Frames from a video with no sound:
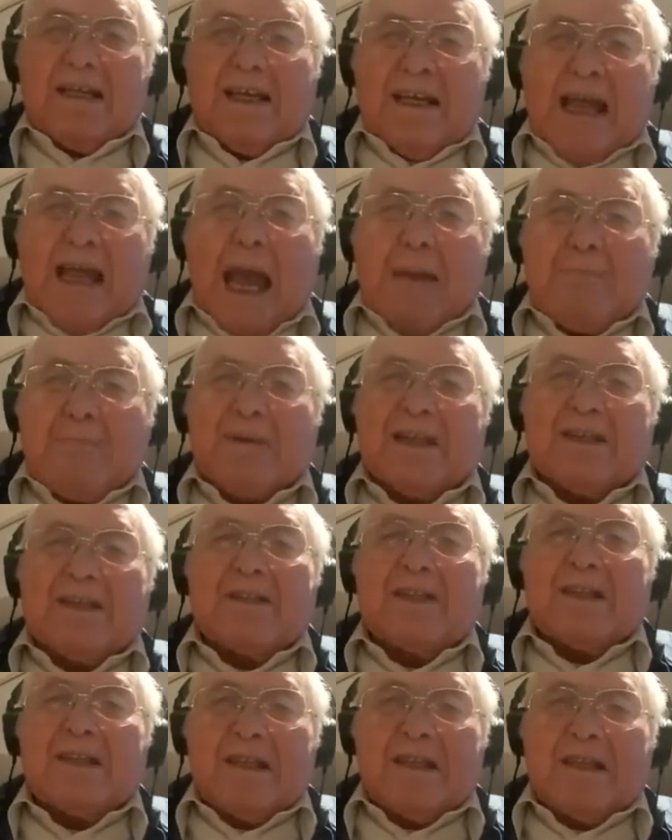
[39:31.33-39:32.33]
happened,
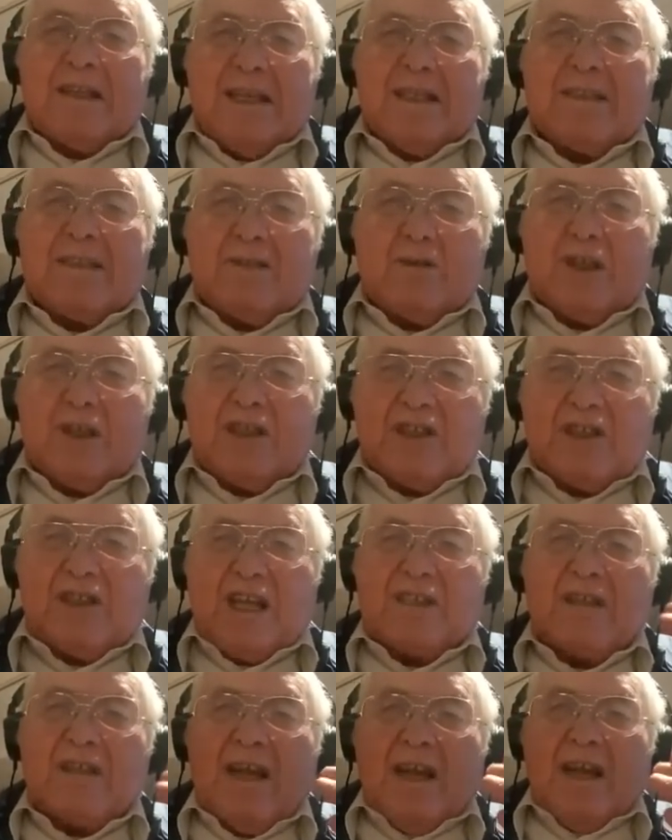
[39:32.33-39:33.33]
it's
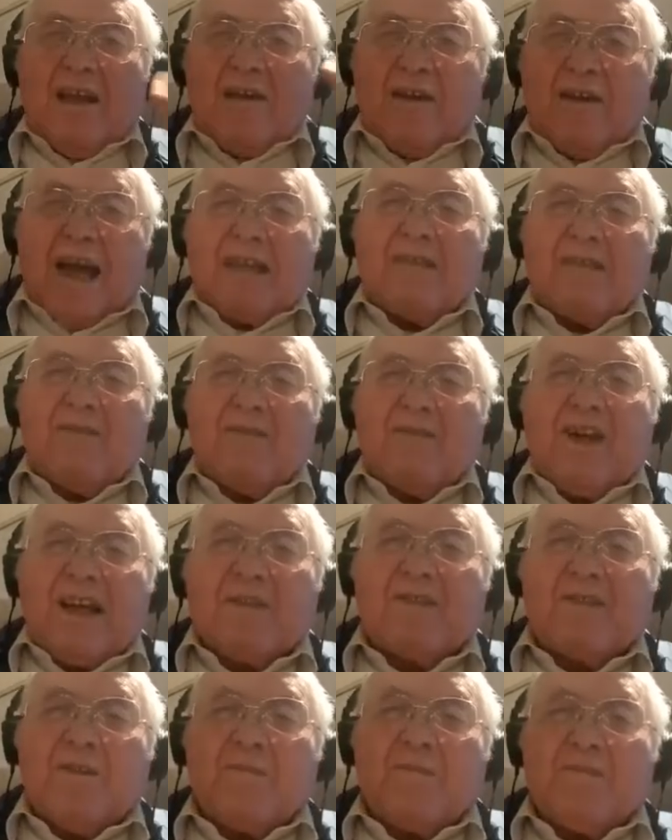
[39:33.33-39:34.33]
just right in front
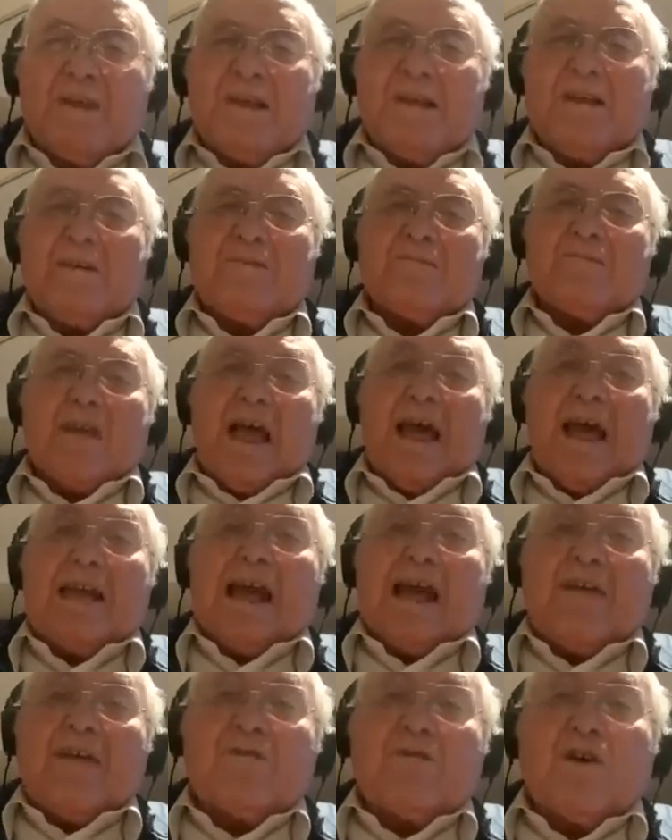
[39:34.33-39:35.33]
of me. And
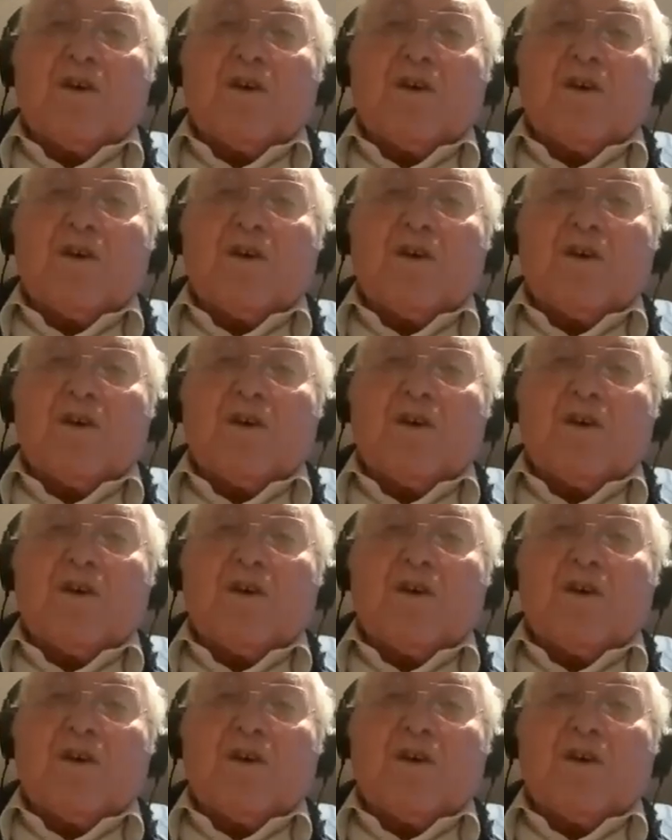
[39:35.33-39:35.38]
right.